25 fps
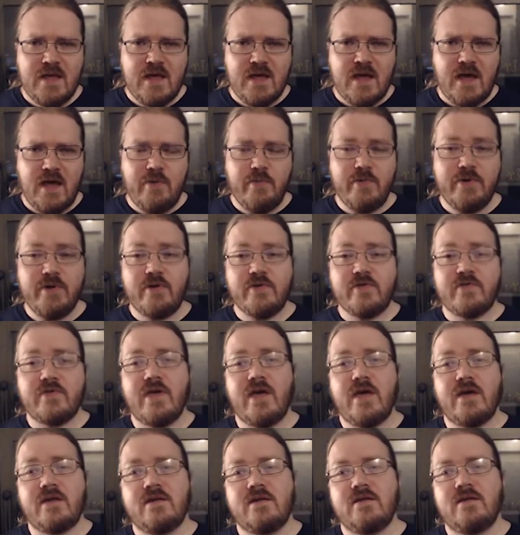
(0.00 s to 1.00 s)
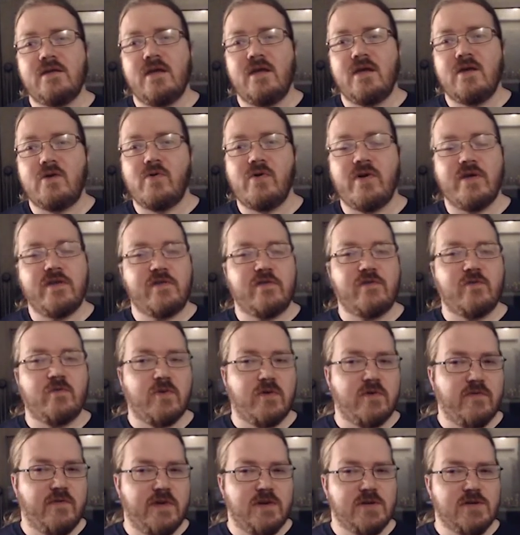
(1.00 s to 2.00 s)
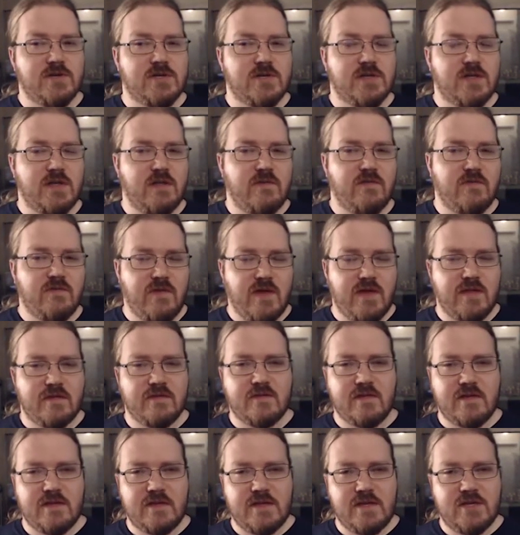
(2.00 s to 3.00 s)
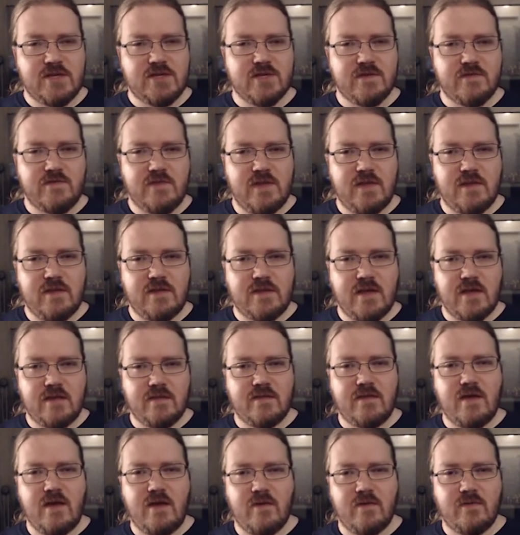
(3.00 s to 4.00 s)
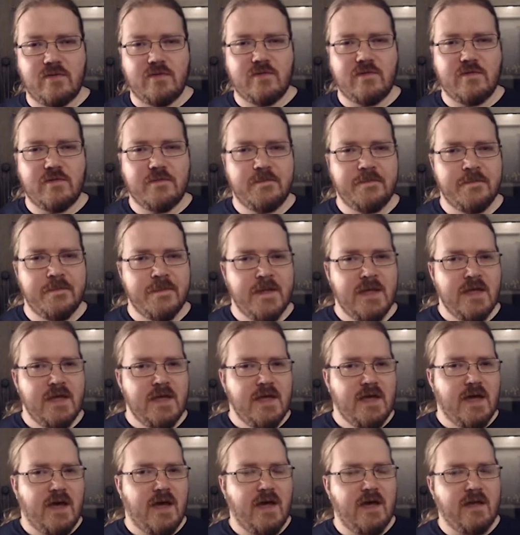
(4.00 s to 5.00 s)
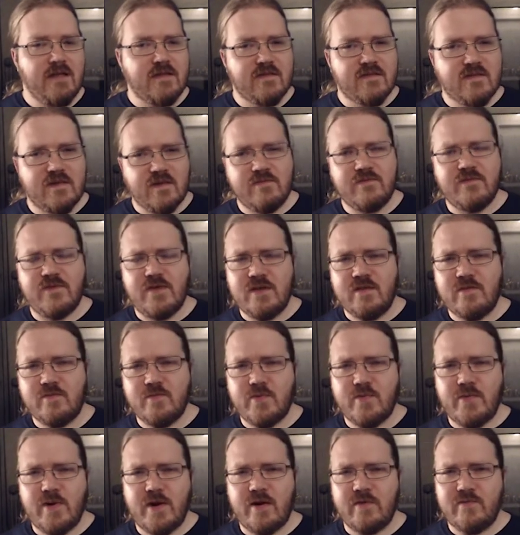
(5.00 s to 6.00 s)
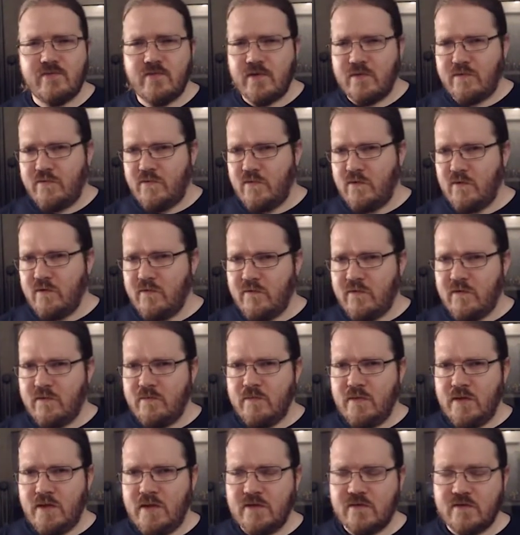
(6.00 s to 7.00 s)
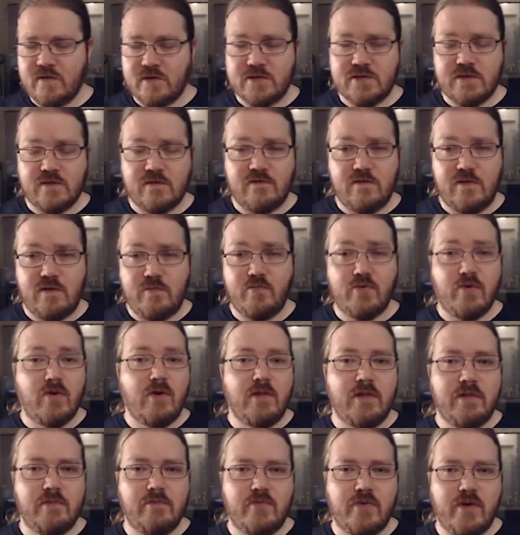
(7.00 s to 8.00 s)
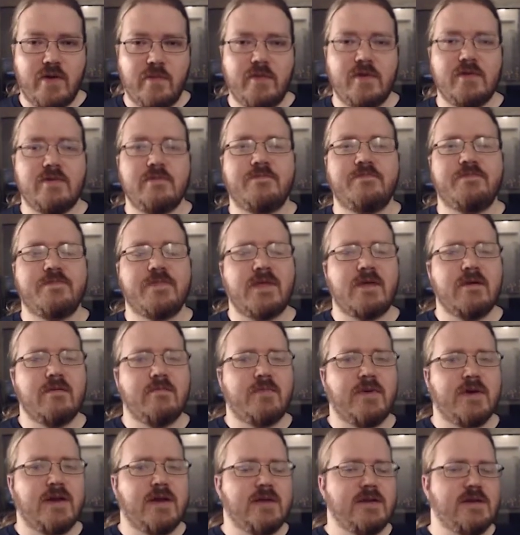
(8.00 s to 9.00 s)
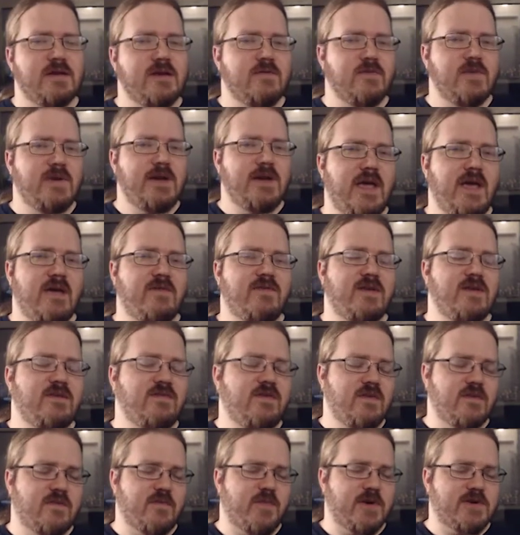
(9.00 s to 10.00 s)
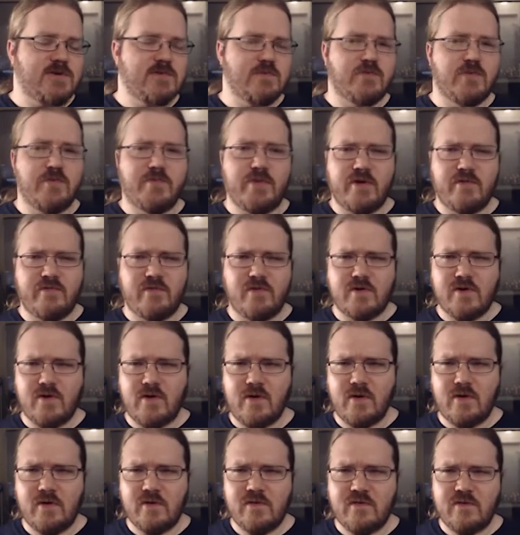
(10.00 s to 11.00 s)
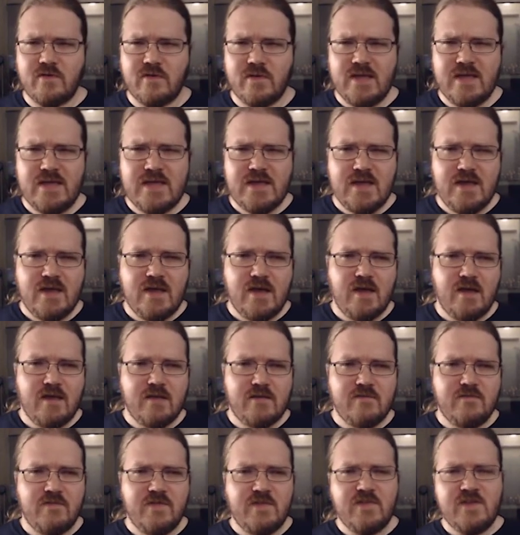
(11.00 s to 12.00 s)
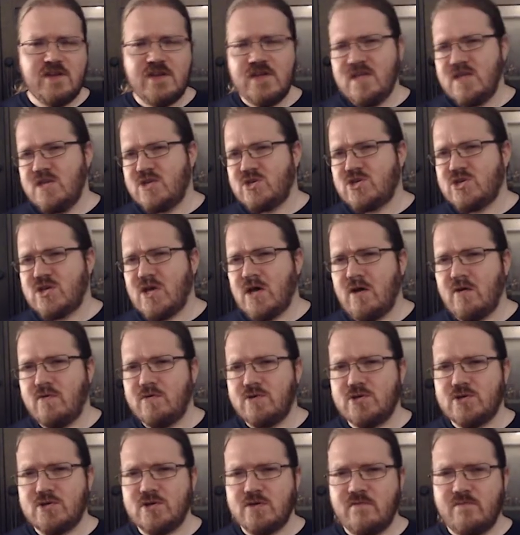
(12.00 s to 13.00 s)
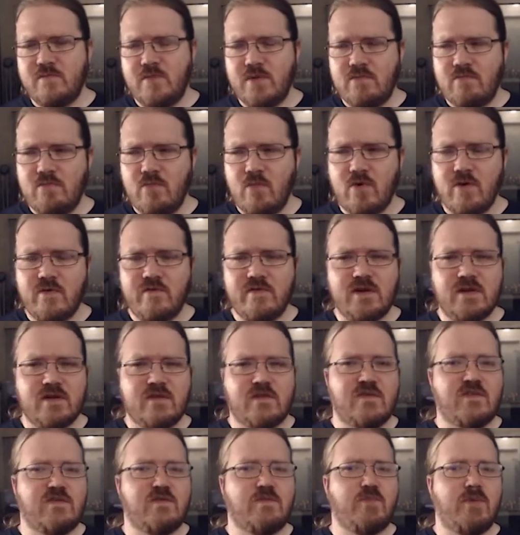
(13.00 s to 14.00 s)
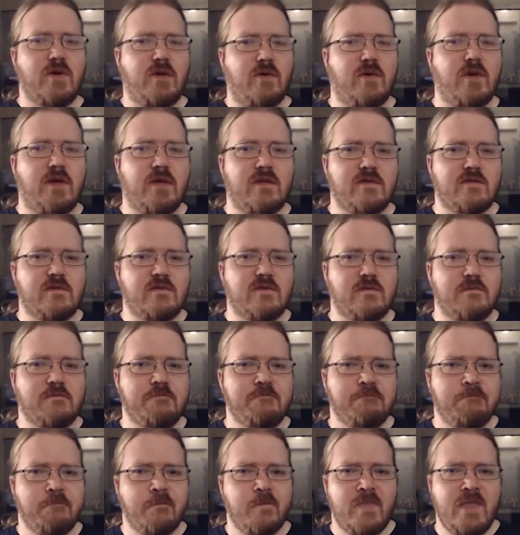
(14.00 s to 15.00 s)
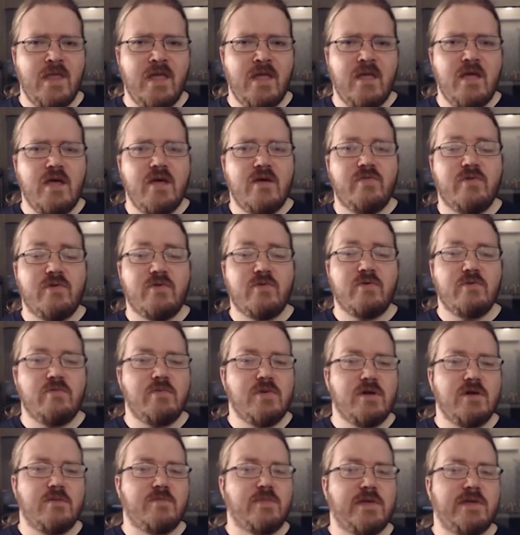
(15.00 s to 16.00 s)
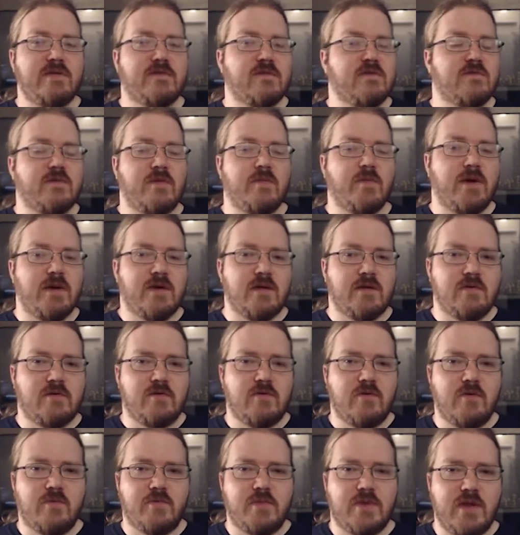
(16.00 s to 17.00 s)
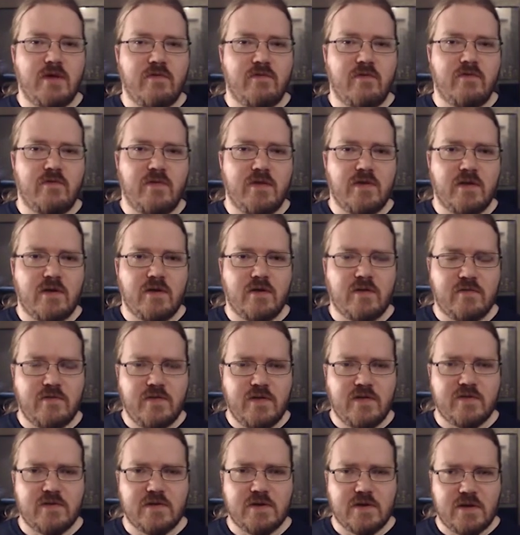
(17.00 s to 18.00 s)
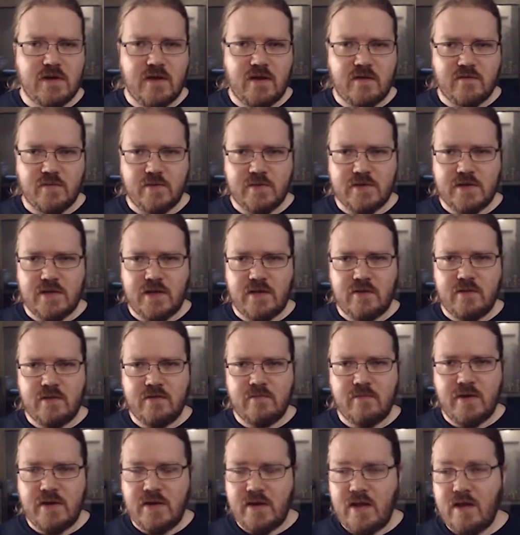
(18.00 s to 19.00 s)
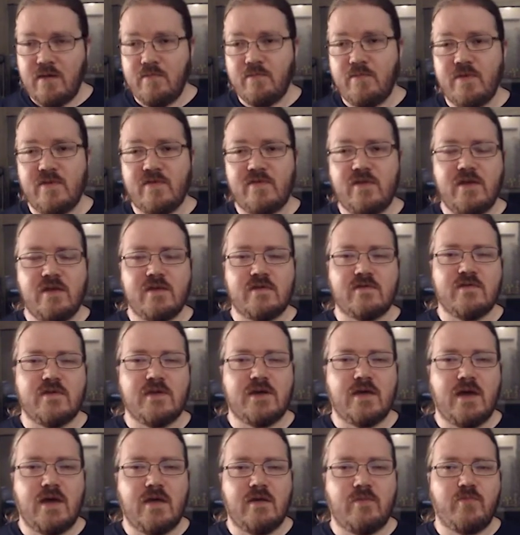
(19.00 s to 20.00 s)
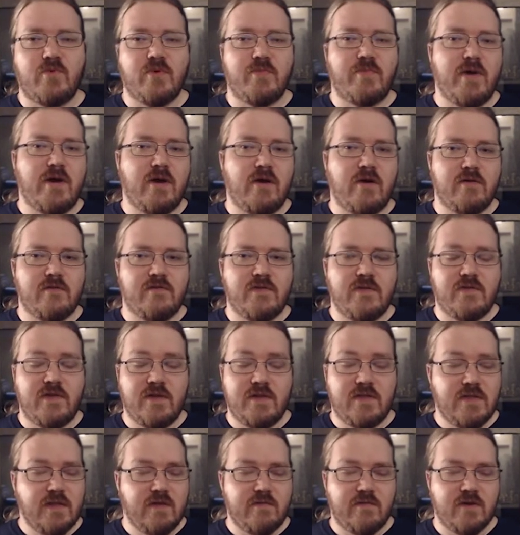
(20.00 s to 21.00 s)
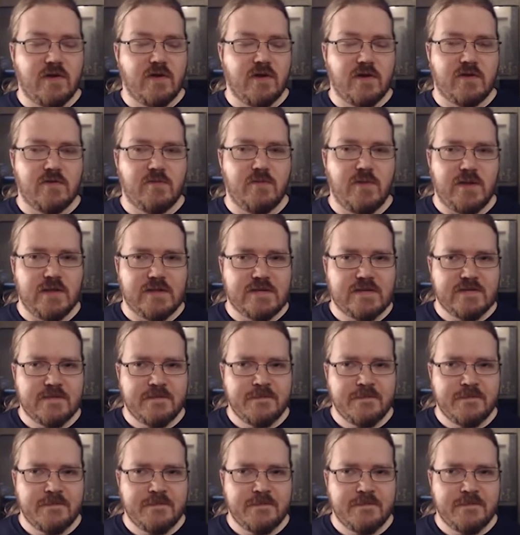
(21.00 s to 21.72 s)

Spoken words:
I would also add in a quest or event in each of the 10 towns. I had some things prepared for a few of them, such as the Brawl in Bremen, but I didn't really anything special prepared for targets, and visiting each town should have been more of an experience. There were many places that my group never got to visit in Icewind Dale, and many NPCs that I had prepared that they never got to meet.